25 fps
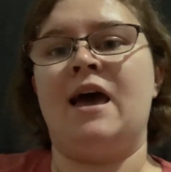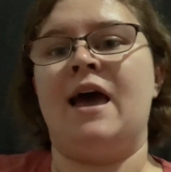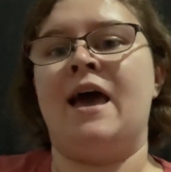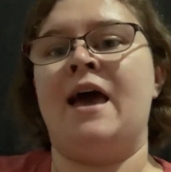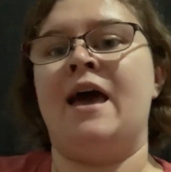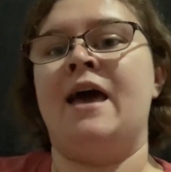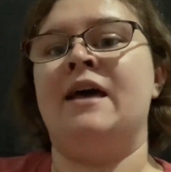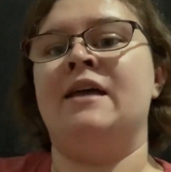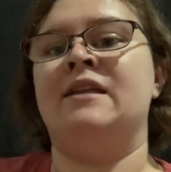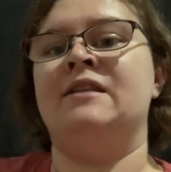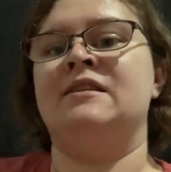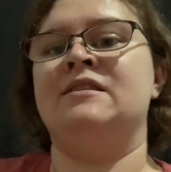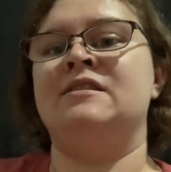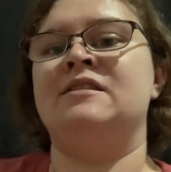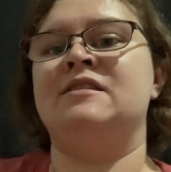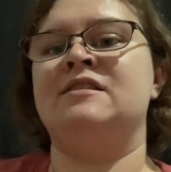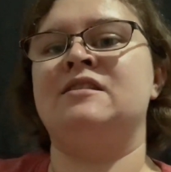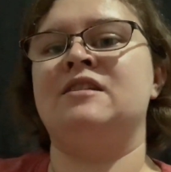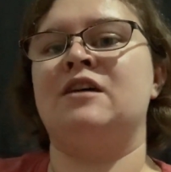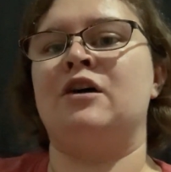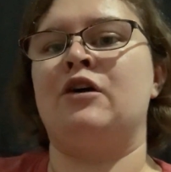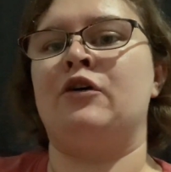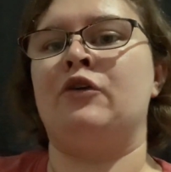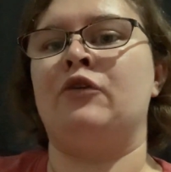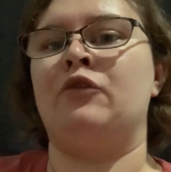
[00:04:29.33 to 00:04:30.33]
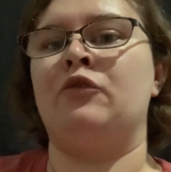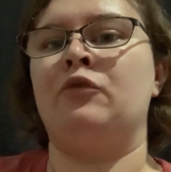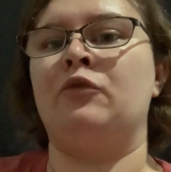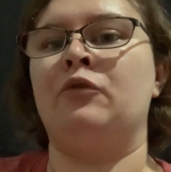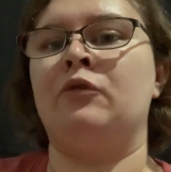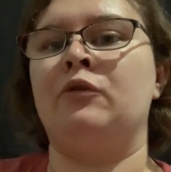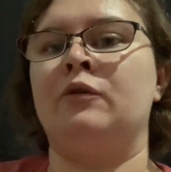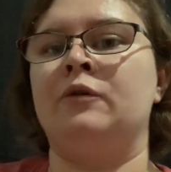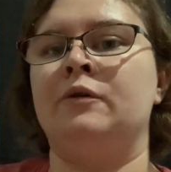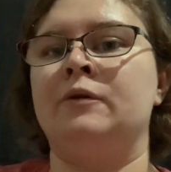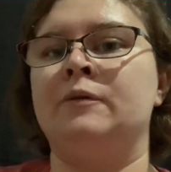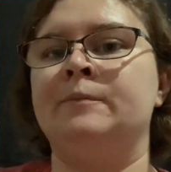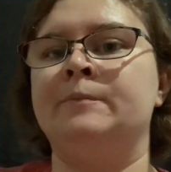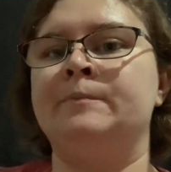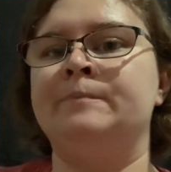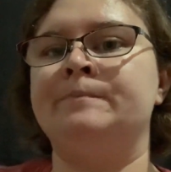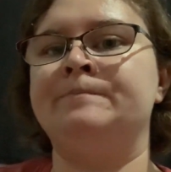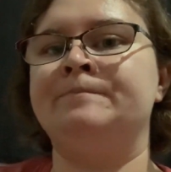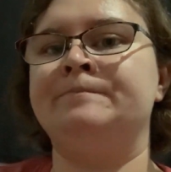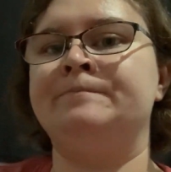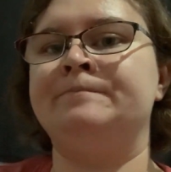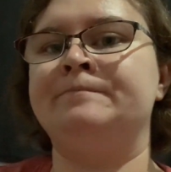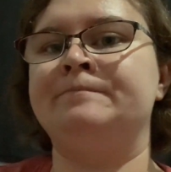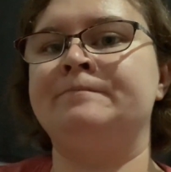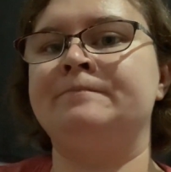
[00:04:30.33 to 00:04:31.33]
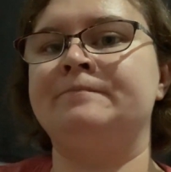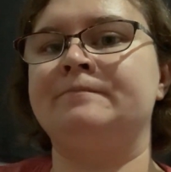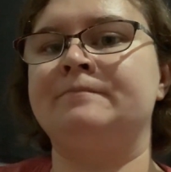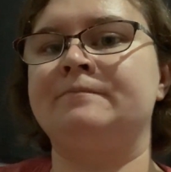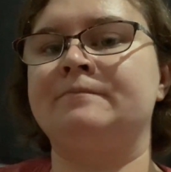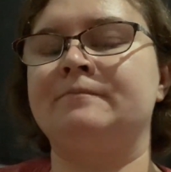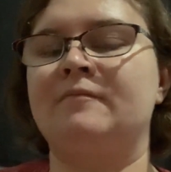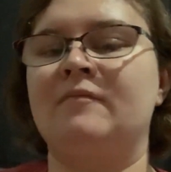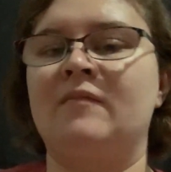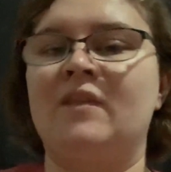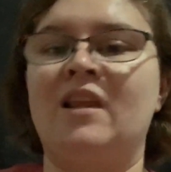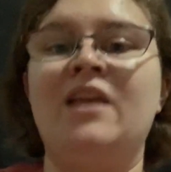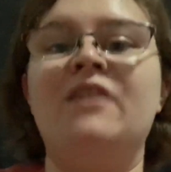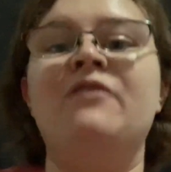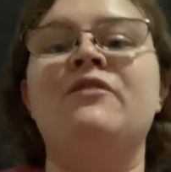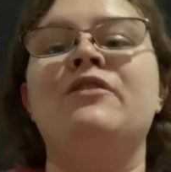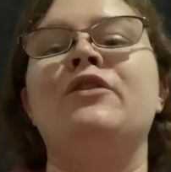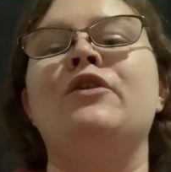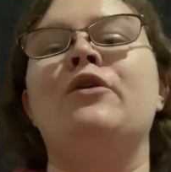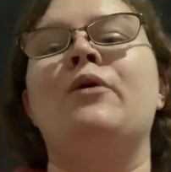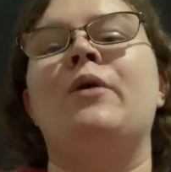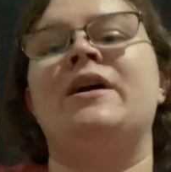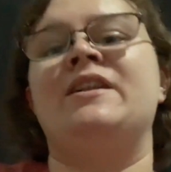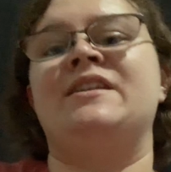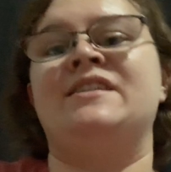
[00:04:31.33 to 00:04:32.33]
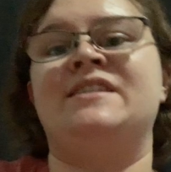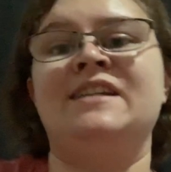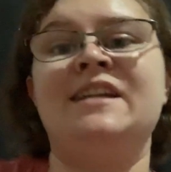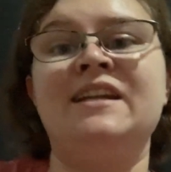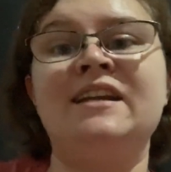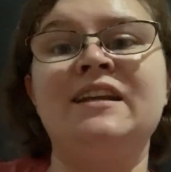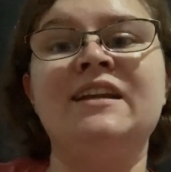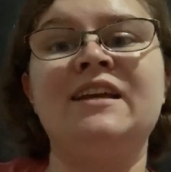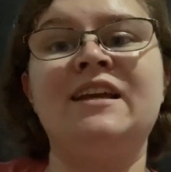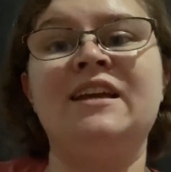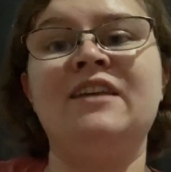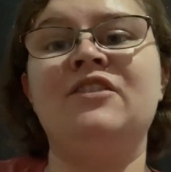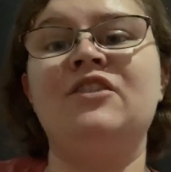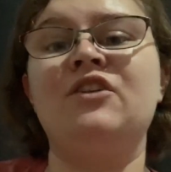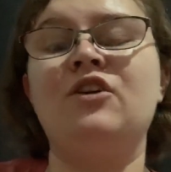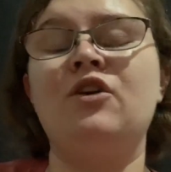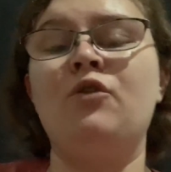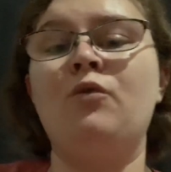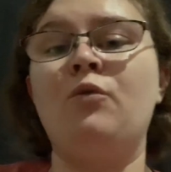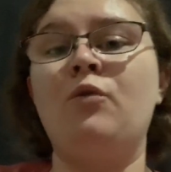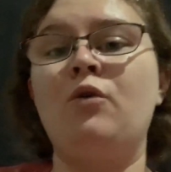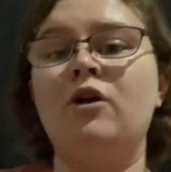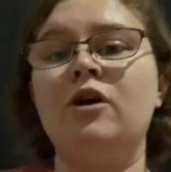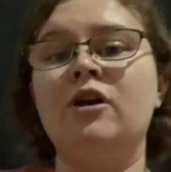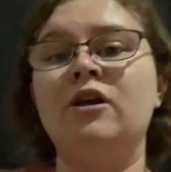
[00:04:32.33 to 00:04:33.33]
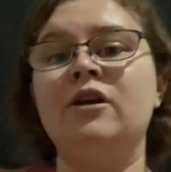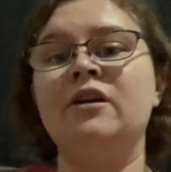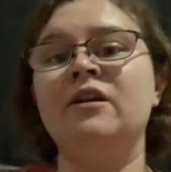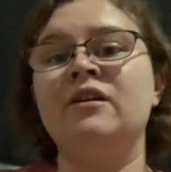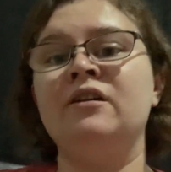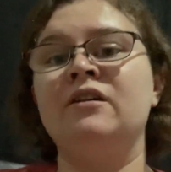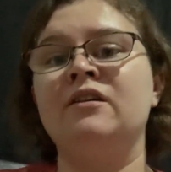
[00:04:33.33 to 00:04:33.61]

And so, even though I didn't get the award,